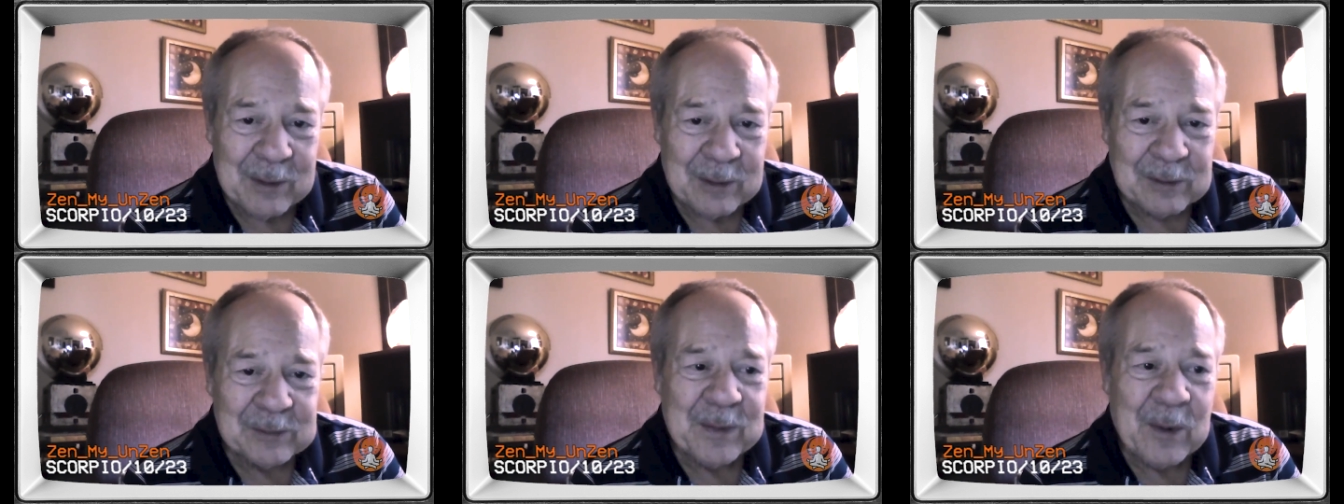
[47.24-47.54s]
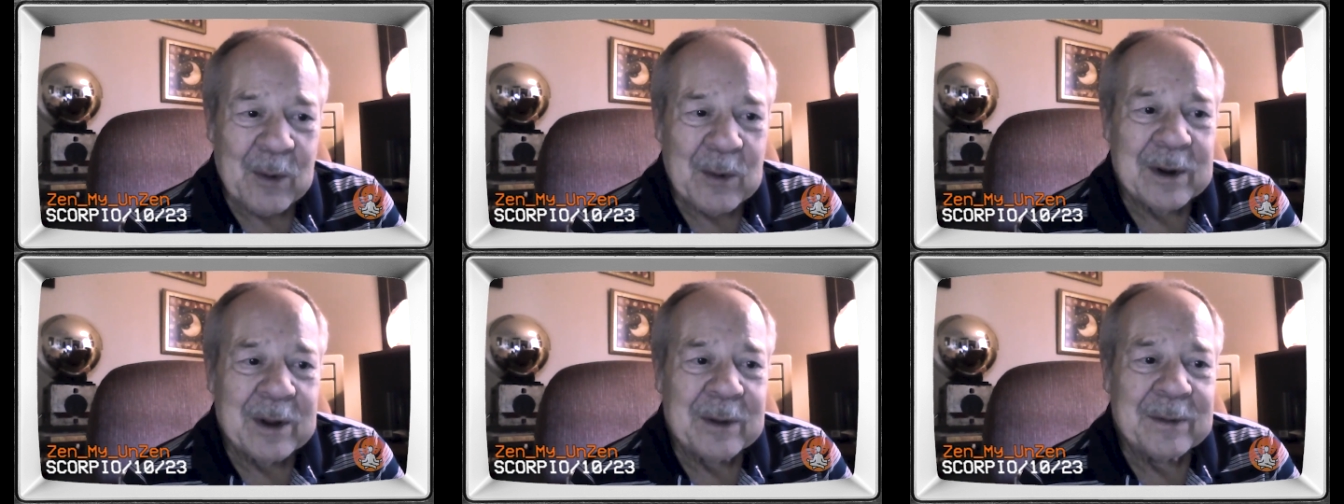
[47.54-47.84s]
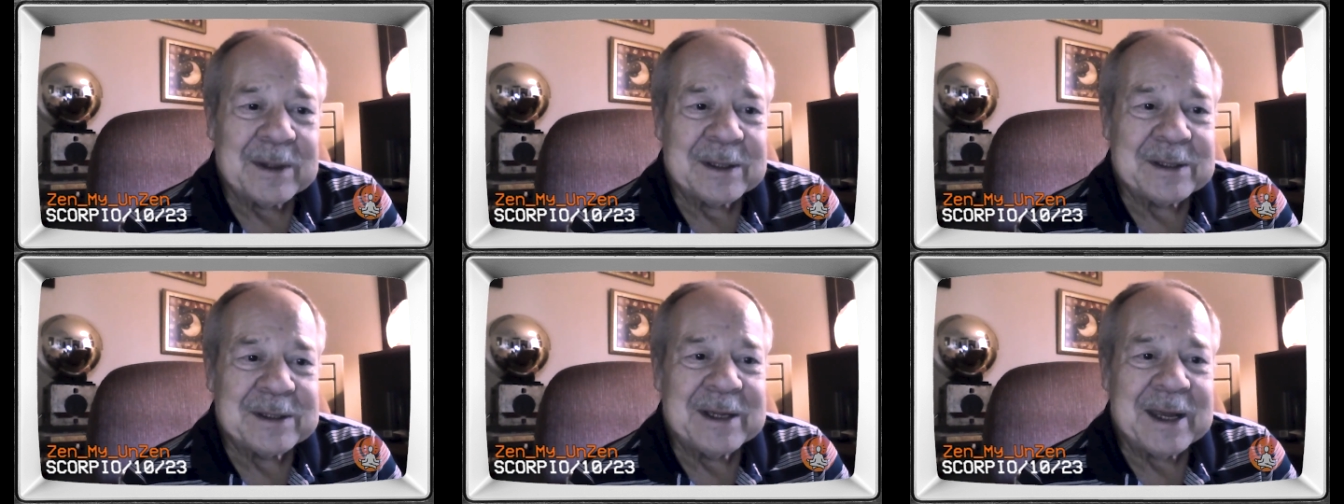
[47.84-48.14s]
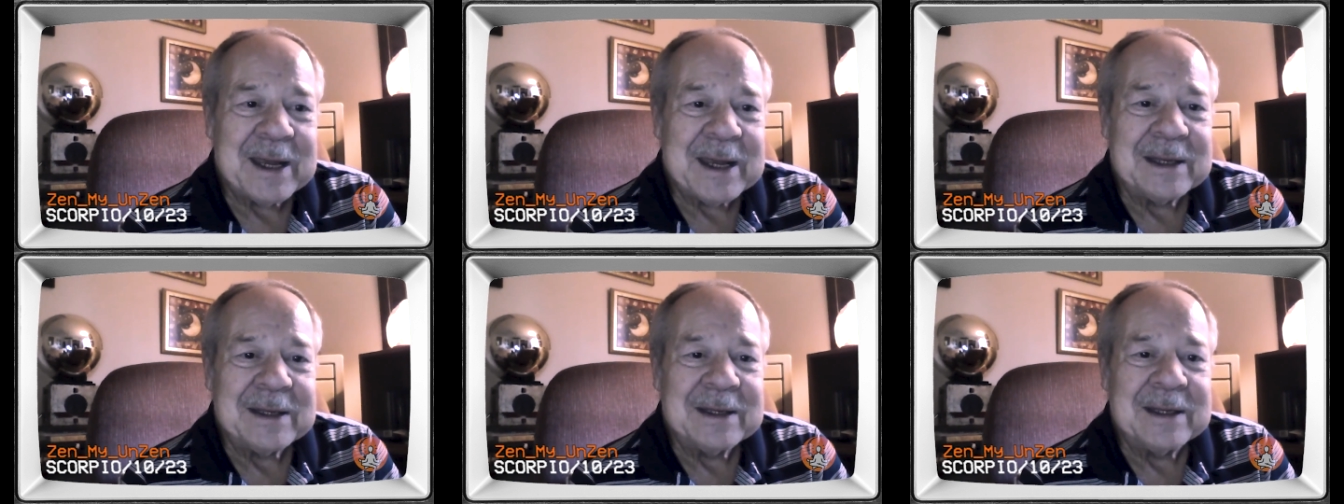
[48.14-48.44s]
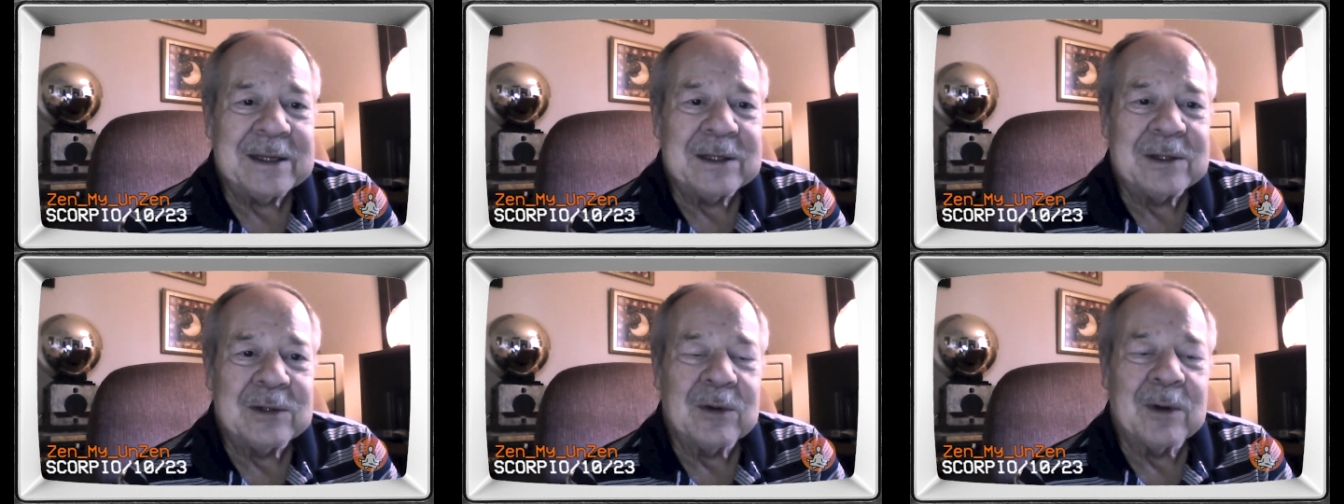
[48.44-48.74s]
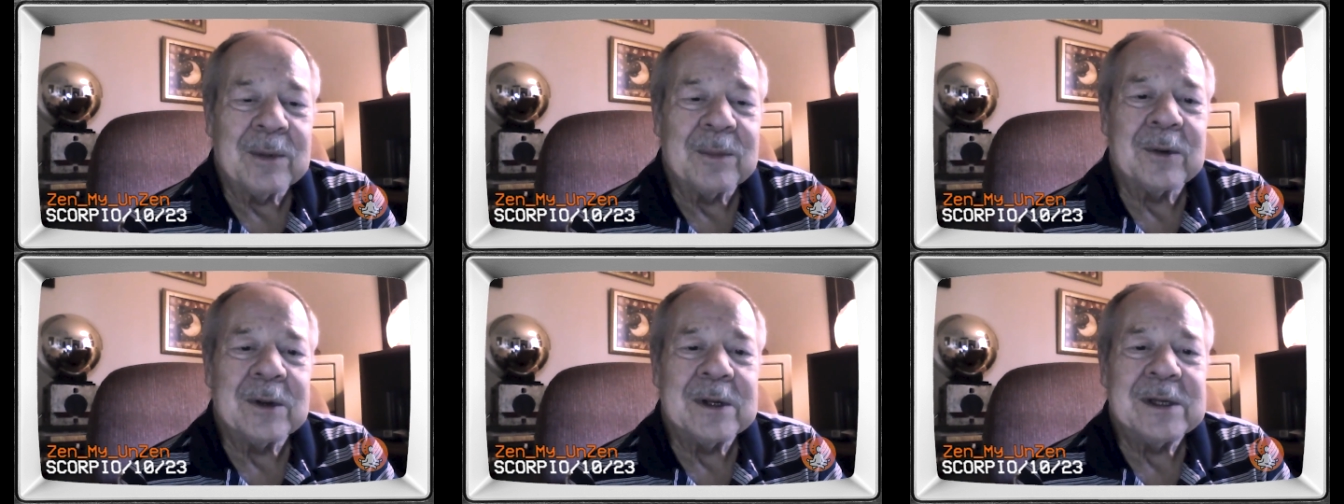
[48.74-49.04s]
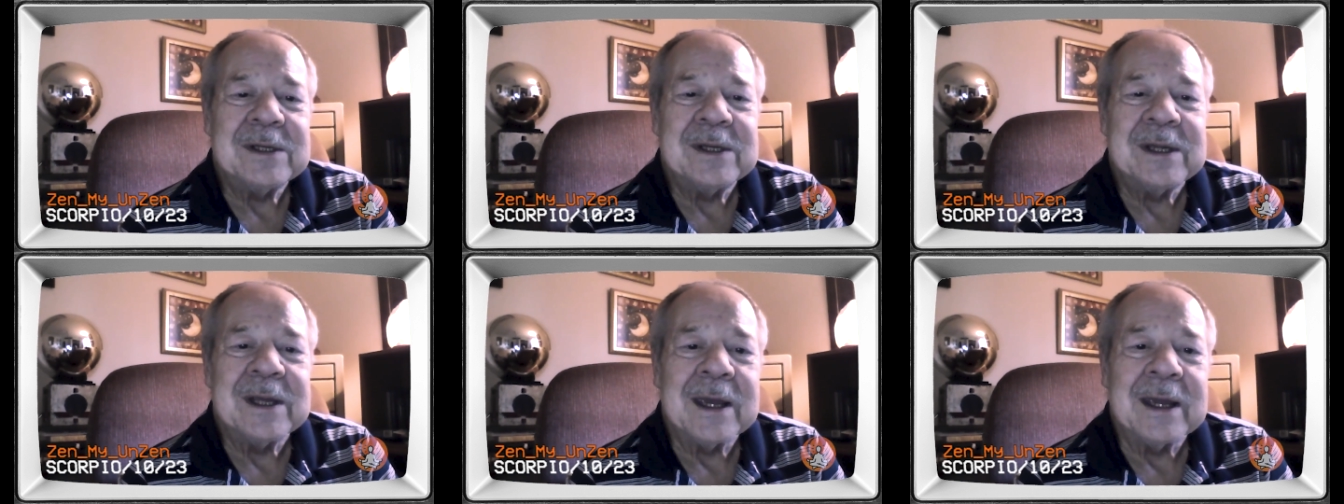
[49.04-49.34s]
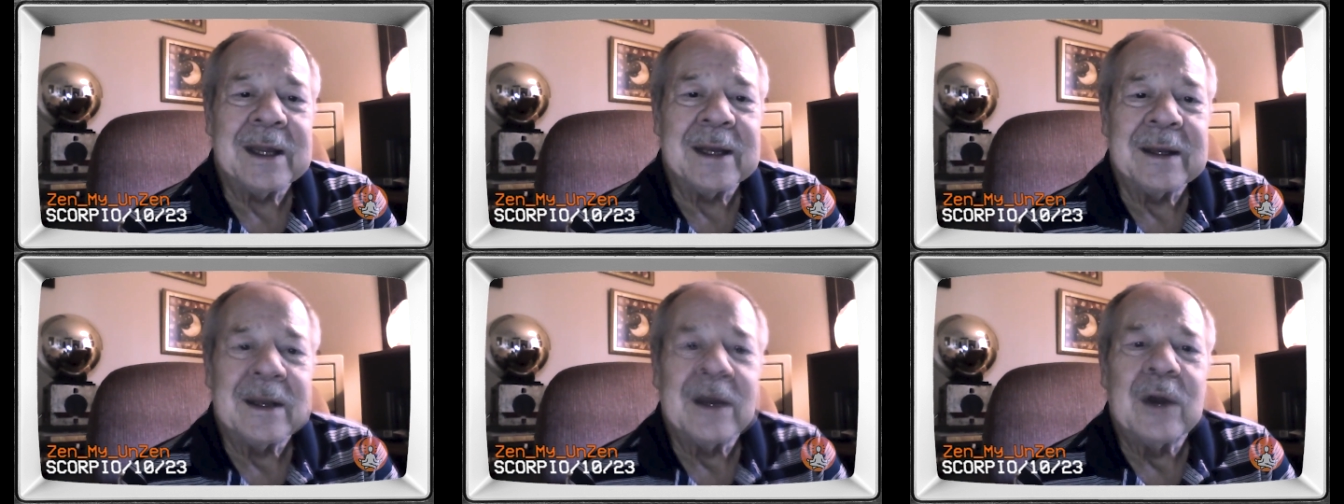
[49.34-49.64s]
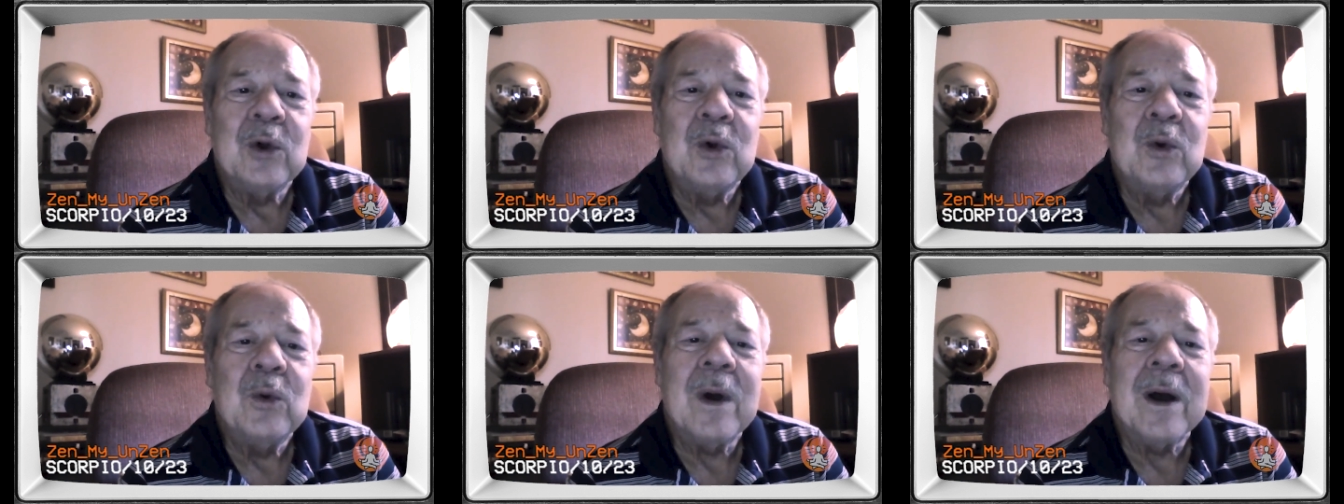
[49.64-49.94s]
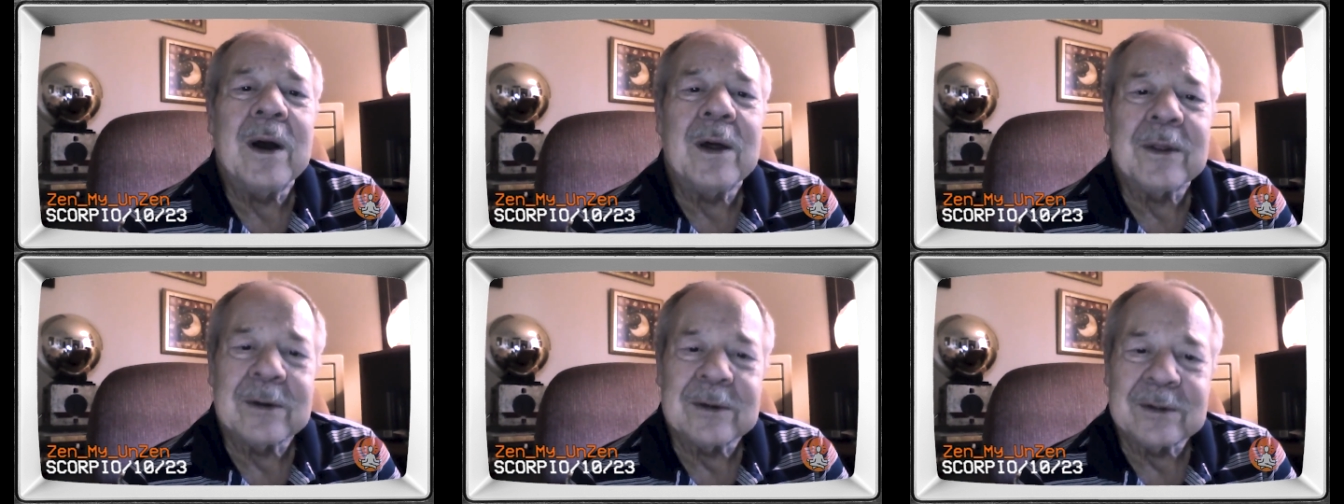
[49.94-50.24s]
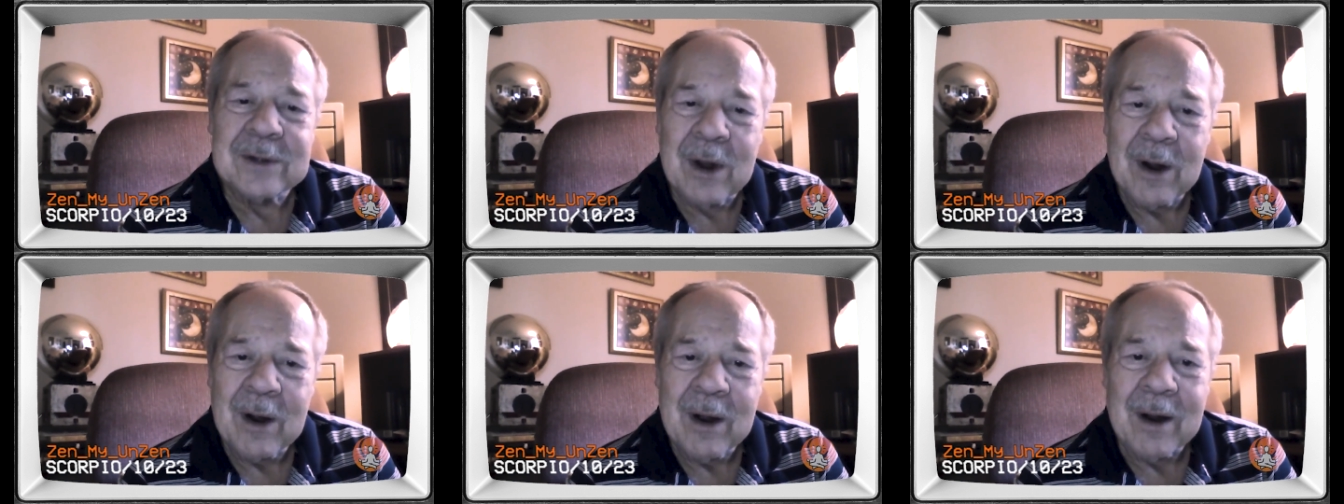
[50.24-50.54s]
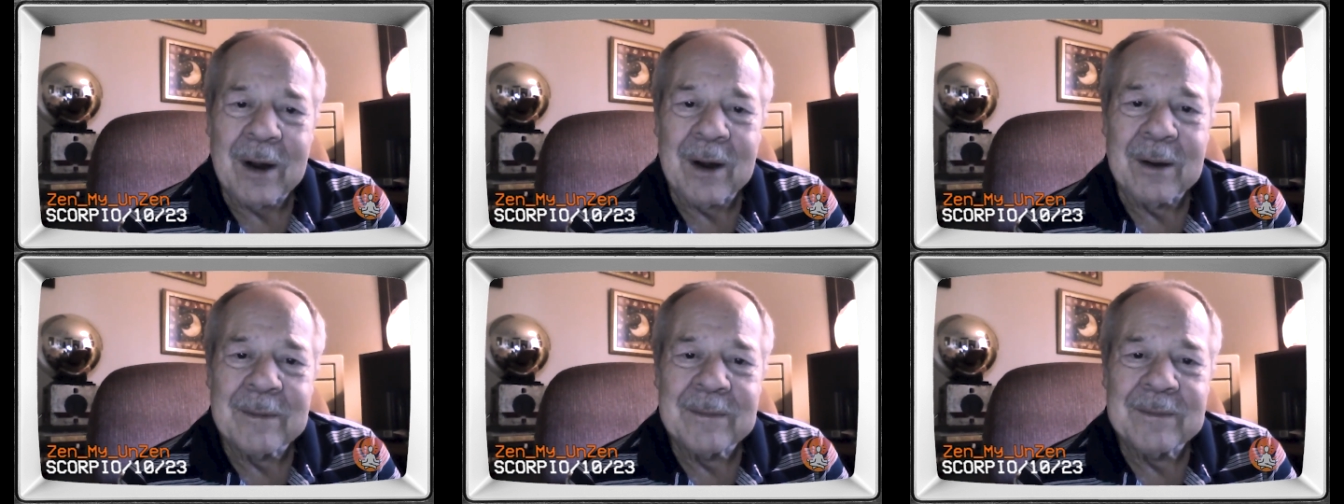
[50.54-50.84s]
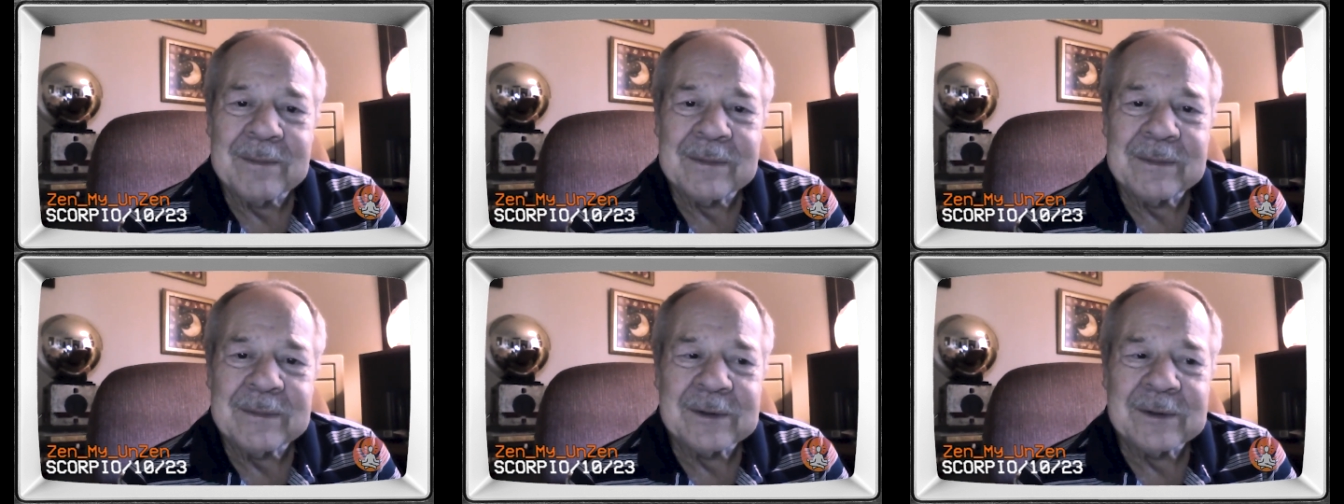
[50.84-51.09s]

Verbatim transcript: Those born on this date need to appreciate who others are